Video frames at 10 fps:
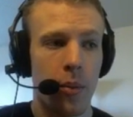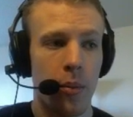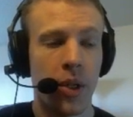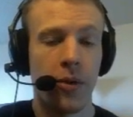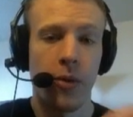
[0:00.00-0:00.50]

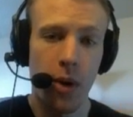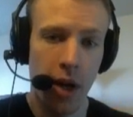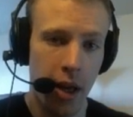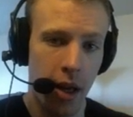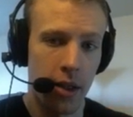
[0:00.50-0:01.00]

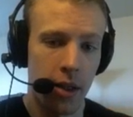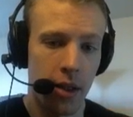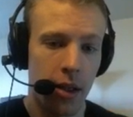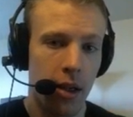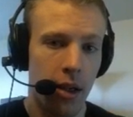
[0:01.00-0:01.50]
beforehand
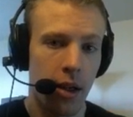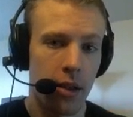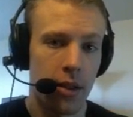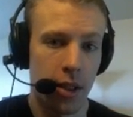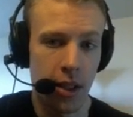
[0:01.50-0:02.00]

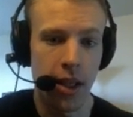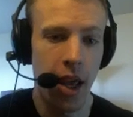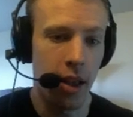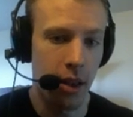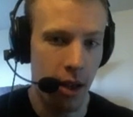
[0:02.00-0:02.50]
to
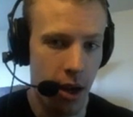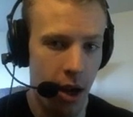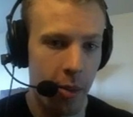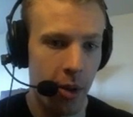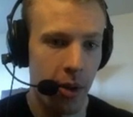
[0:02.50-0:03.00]
gain the
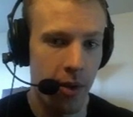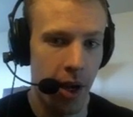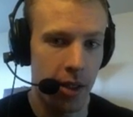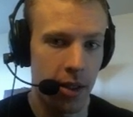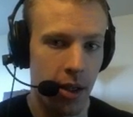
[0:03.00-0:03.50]
combo
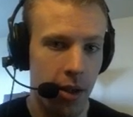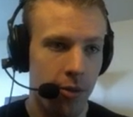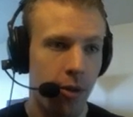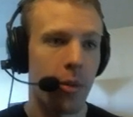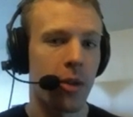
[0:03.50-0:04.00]
effect
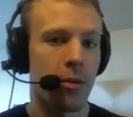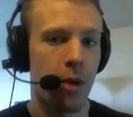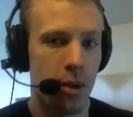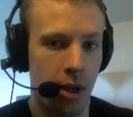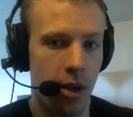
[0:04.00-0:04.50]
from the
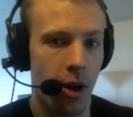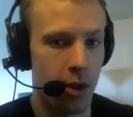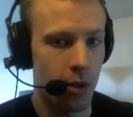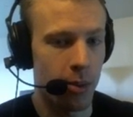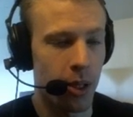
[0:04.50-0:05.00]
rogue
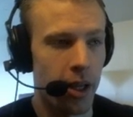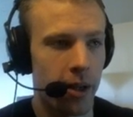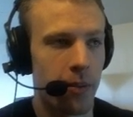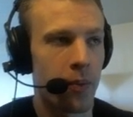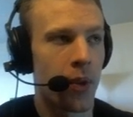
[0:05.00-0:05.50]
card you are
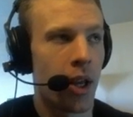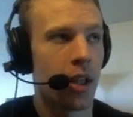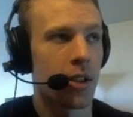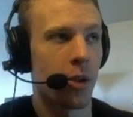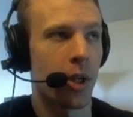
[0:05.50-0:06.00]
playing.
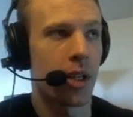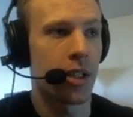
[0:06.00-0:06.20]
So because